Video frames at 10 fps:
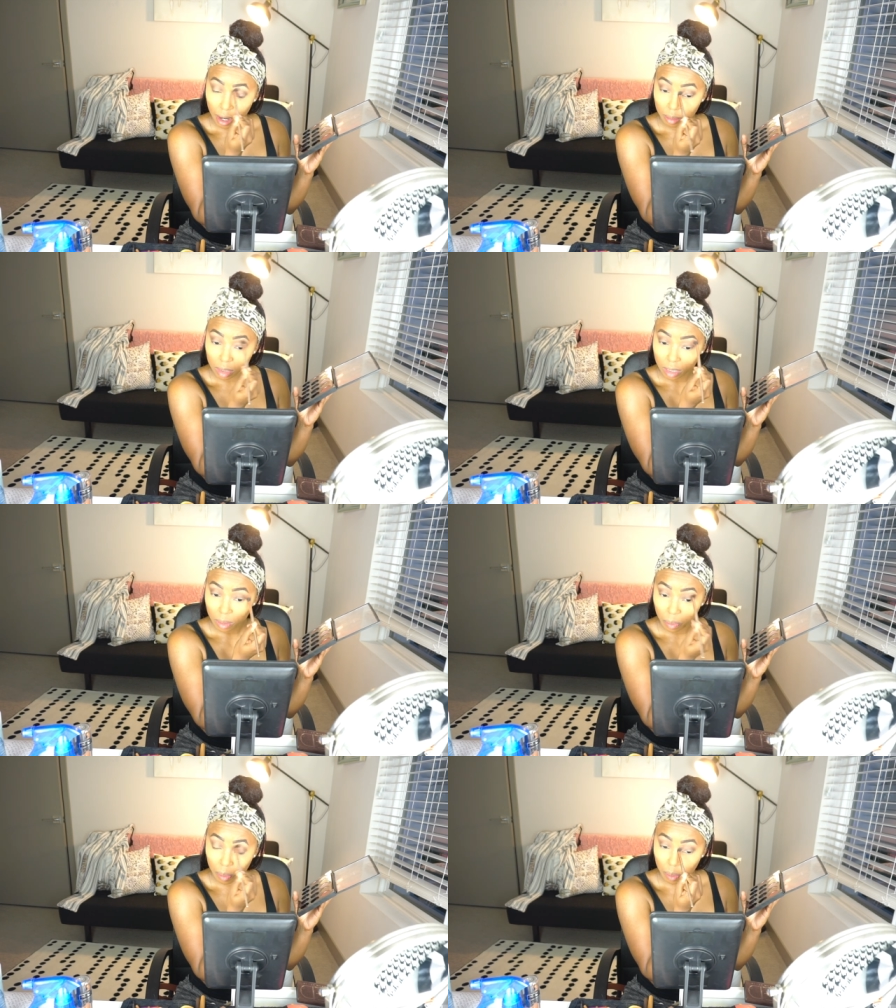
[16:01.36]
I'm
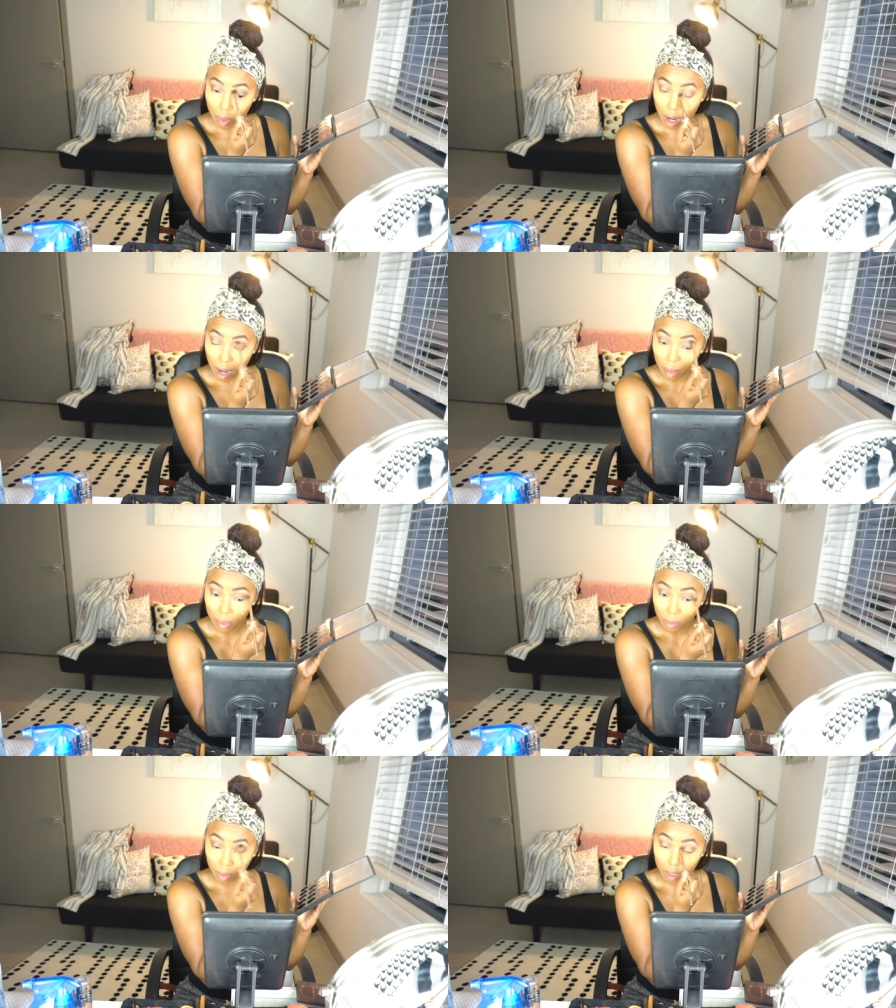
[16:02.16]
just
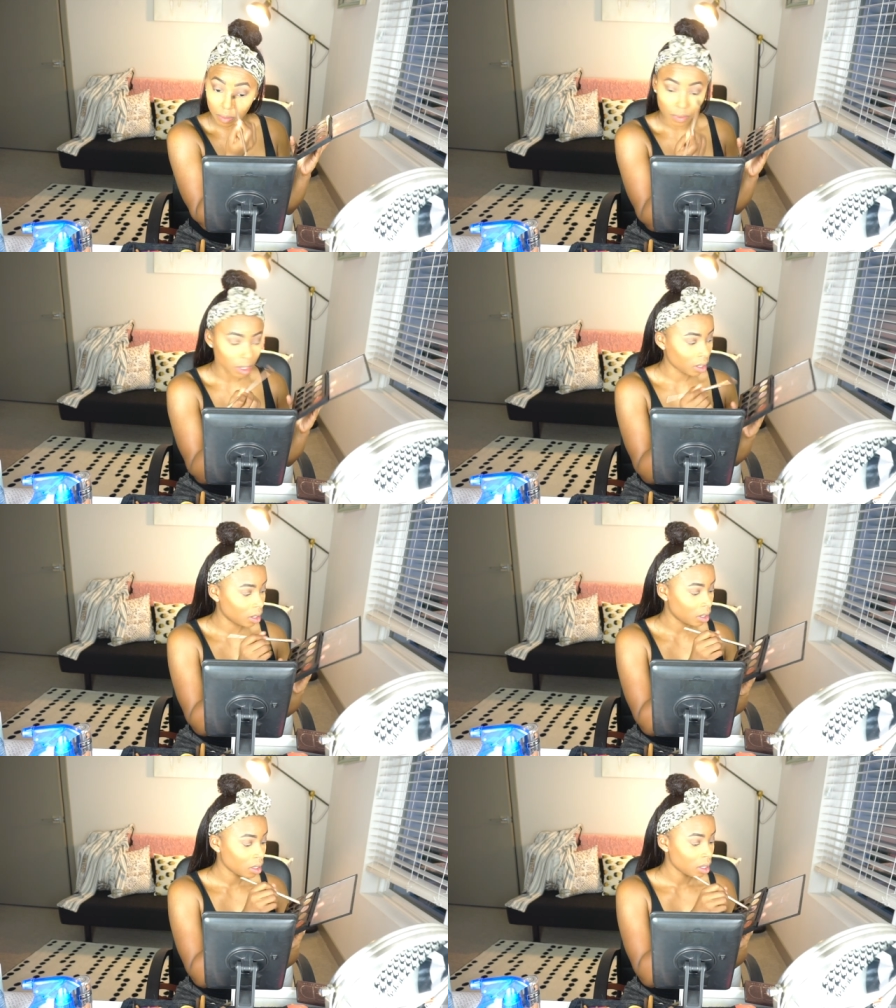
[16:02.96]
popping one of
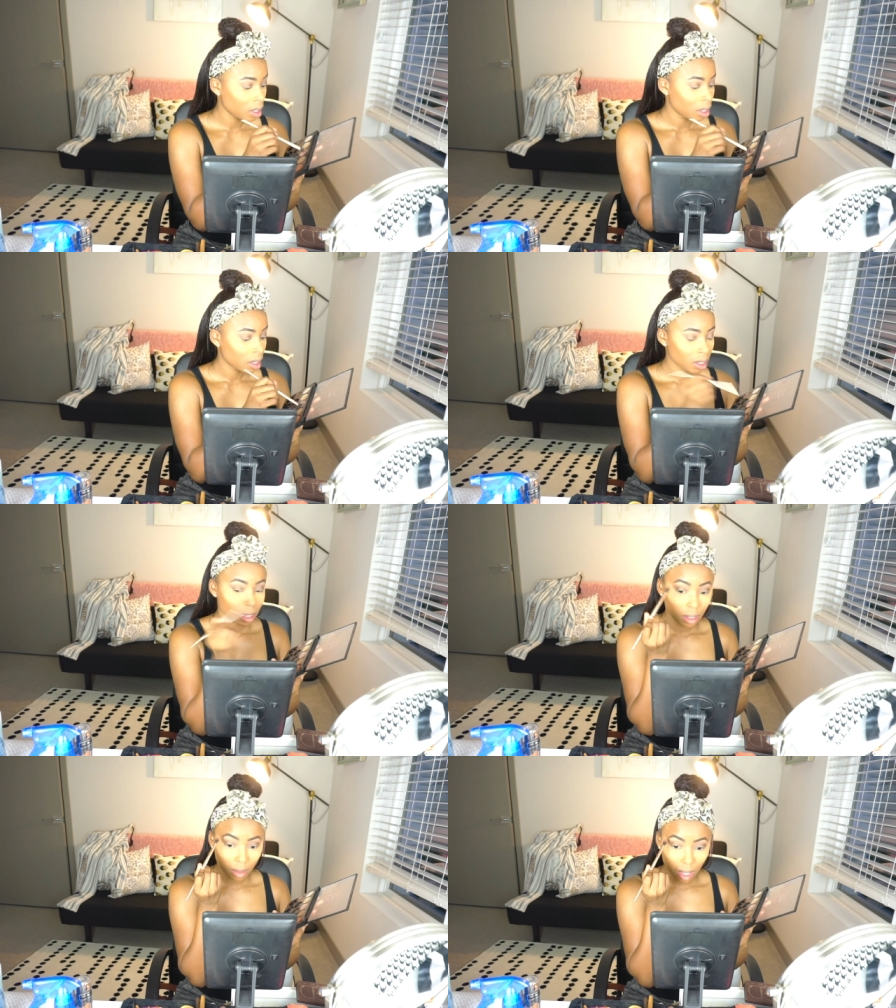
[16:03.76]
the
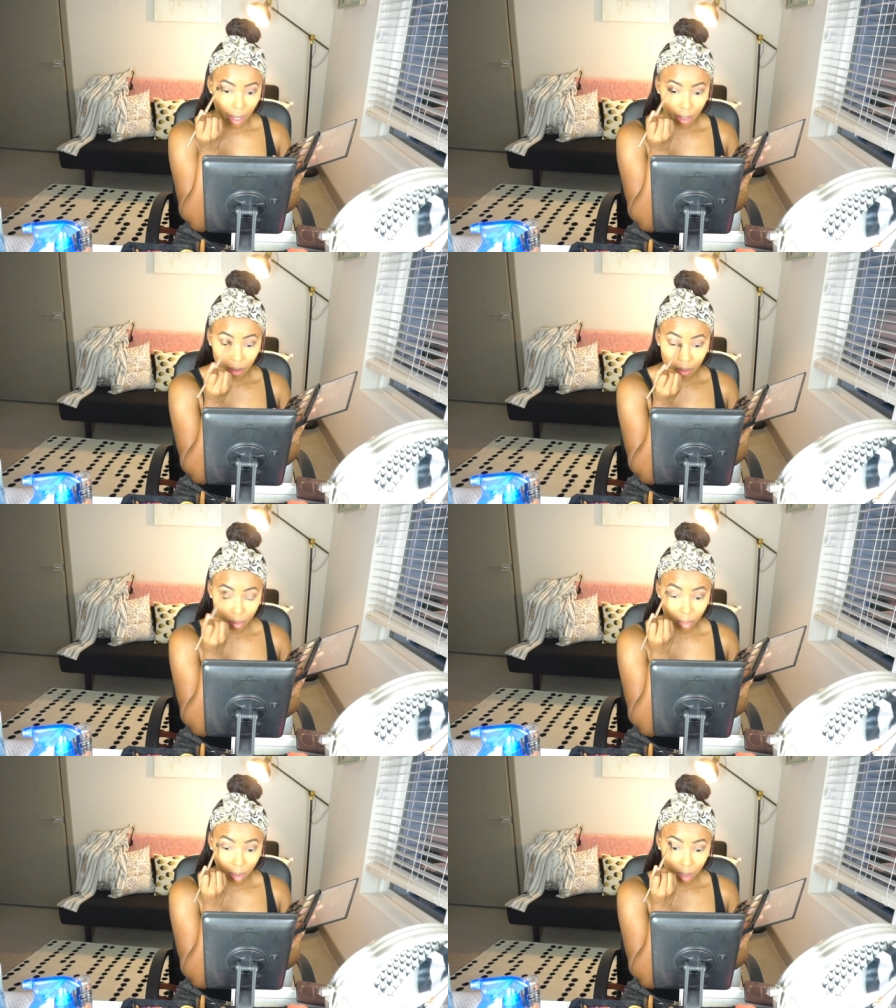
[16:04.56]

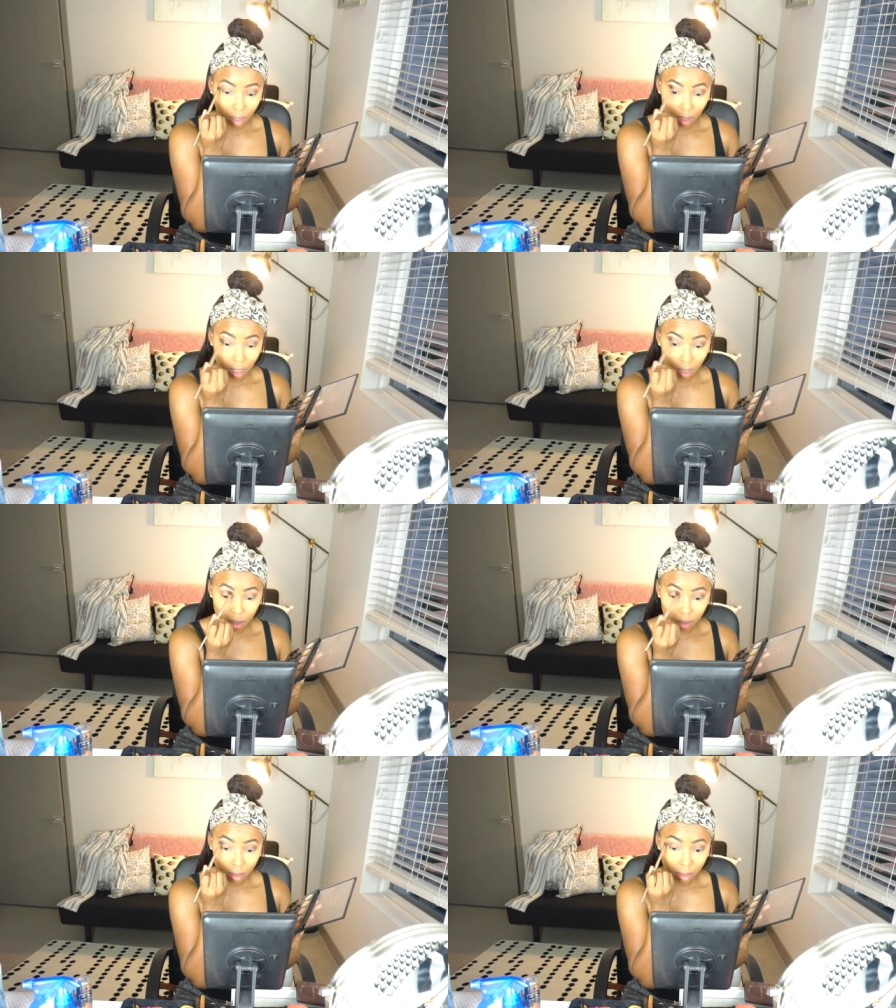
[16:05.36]
lighter blend
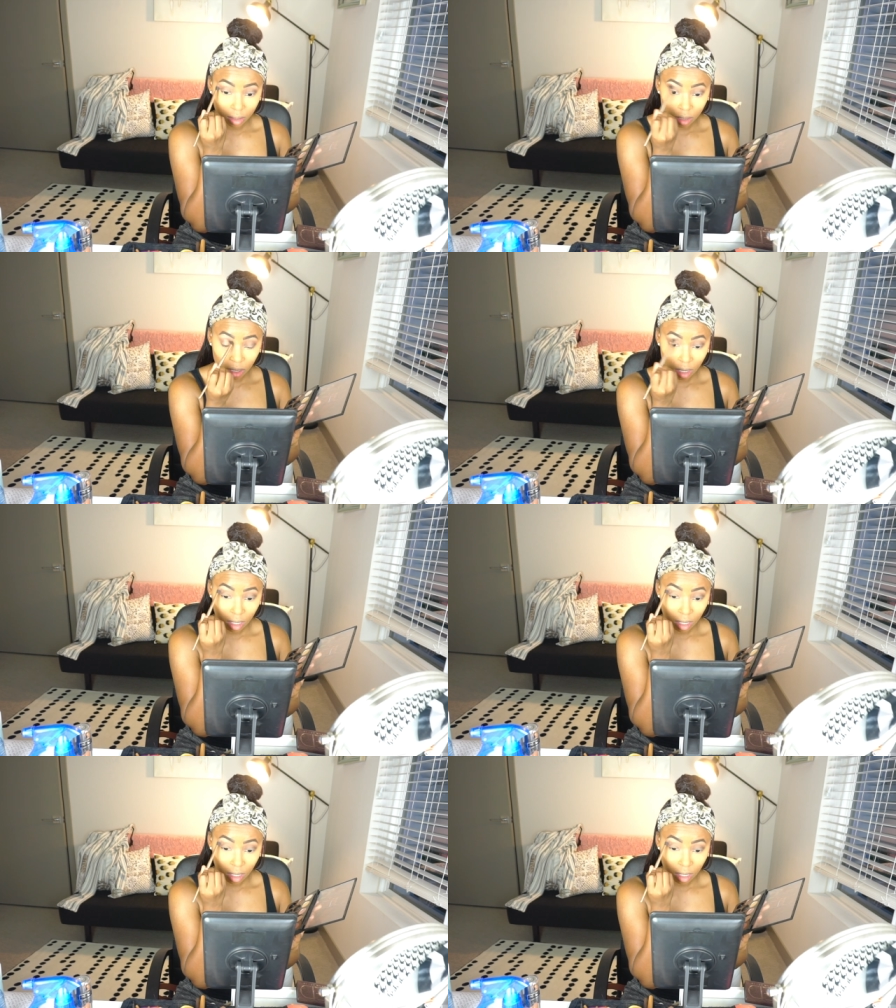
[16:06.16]
colors